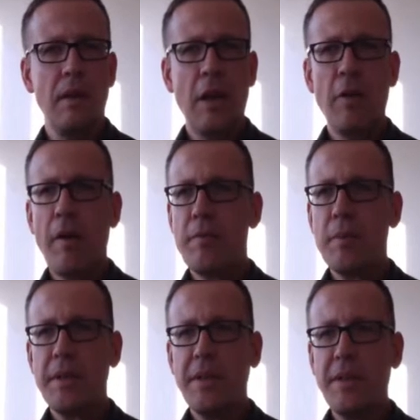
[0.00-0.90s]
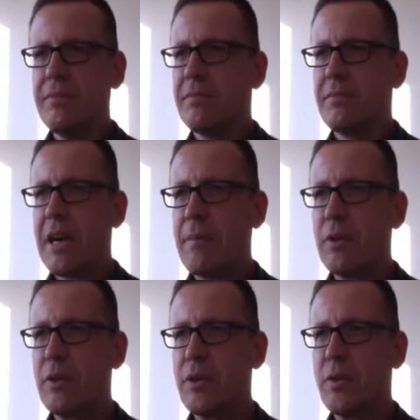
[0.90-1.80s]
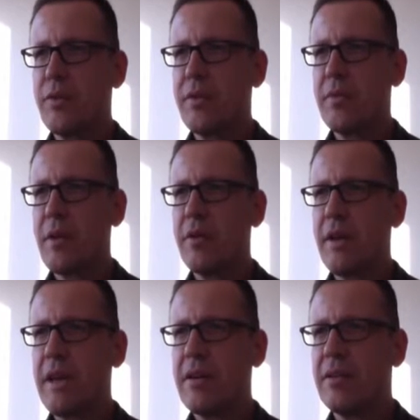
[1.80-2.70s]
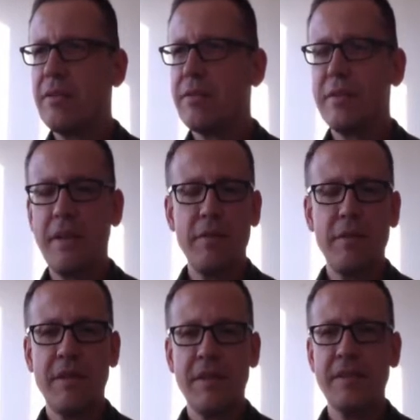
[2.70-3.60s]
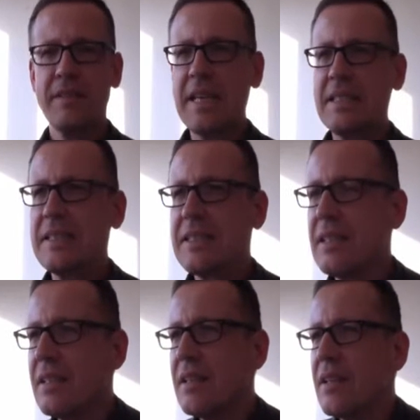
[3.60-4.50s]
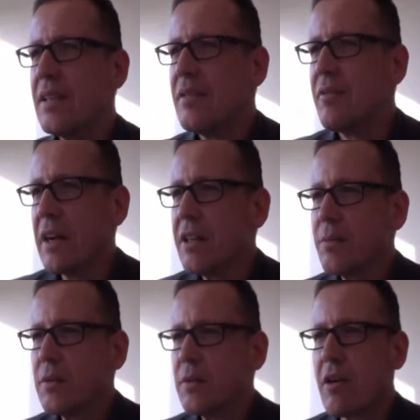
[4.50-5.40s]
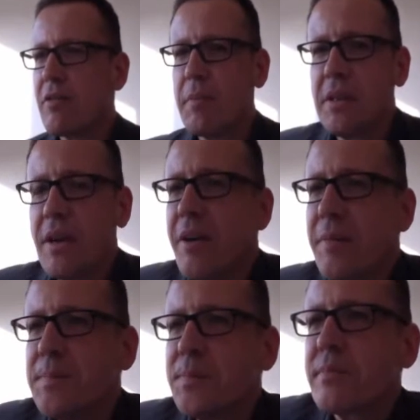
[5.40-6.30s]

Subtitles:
Hello everybody. I'm not sure if I'm now on air, if everything is set. Welcome to our webinar.